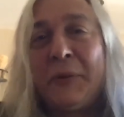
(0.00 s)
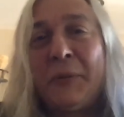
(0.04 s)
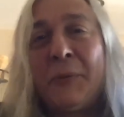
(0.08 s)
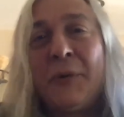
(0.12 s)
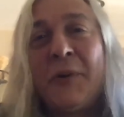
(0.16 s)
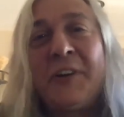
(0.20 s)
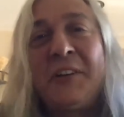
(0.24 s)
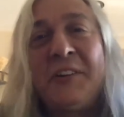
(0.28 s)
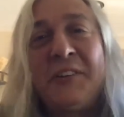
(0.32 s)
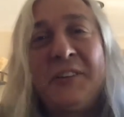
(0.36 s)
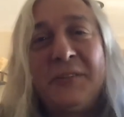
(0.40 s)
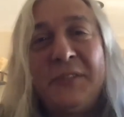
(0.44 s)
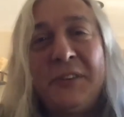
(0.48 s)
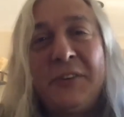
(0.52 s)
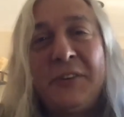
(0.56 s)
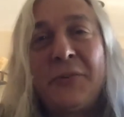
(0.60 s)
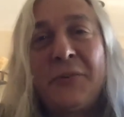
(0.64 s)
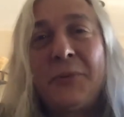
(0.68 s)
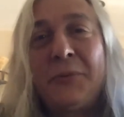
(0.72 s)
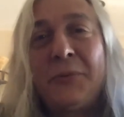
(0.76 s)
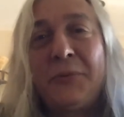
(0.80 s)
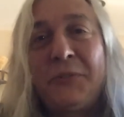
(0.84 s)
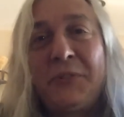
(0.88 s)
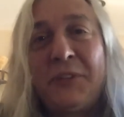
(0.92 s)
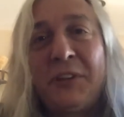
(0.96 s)
one
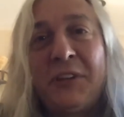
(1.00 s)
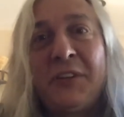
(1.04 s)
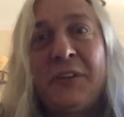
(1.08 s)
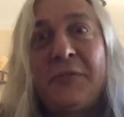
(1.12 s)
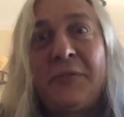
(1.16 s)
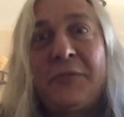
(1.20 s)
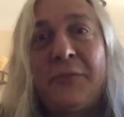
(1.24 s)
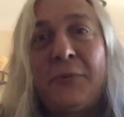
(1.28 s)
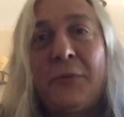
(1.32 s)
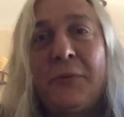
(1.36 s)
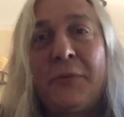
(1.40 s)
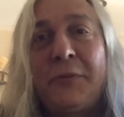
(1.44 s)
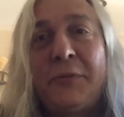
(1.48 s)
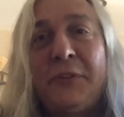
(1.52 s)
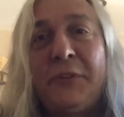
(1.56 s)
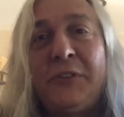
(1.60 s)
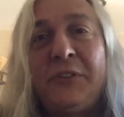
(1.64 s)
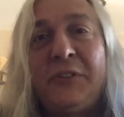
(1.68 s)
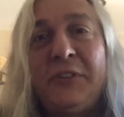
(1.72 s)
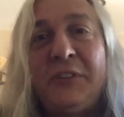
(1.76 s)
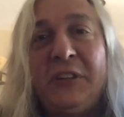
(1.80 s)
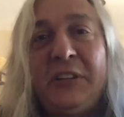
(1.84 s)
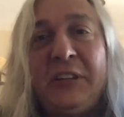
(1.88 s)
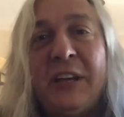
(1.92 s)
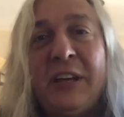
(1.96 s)
individual who's done the four
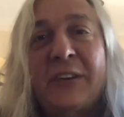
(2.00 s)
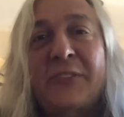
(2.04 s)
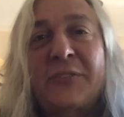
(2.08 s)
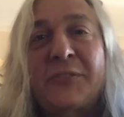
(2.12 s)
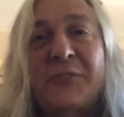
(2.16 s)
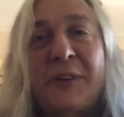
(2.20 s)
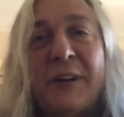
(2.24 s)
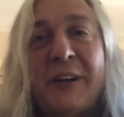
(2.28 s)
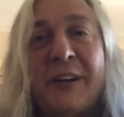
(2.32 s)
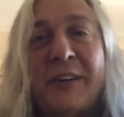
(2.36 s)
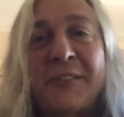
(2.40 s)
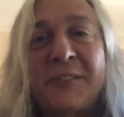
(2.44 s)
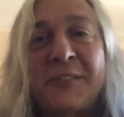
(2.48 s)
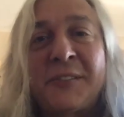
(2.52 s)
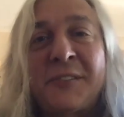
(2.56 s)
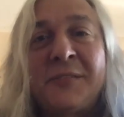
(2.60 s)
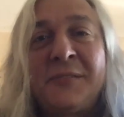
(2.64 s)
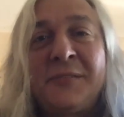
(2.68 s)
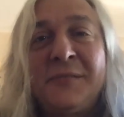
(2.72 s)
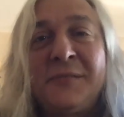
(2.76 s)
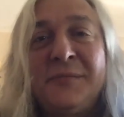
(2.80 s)
VCDX tracks.